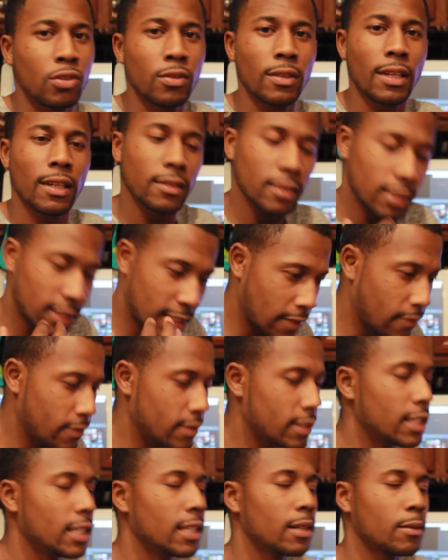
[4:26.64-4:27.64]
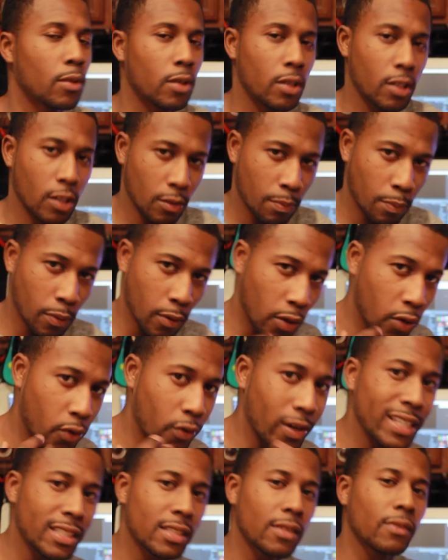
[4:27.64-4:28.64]
2017, I'm gonna
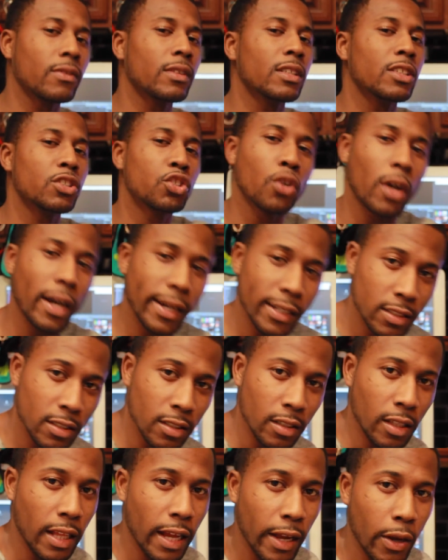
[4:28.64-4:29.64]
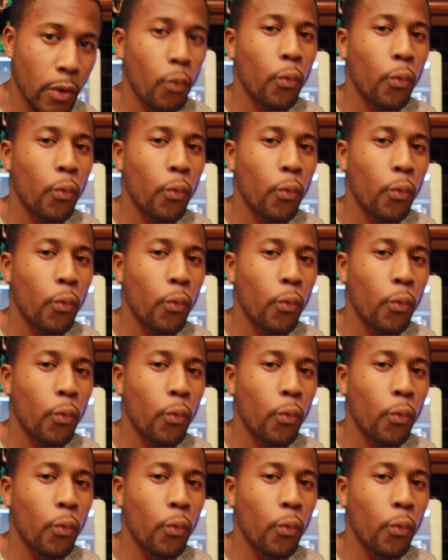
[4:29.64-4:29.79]
progressively try to like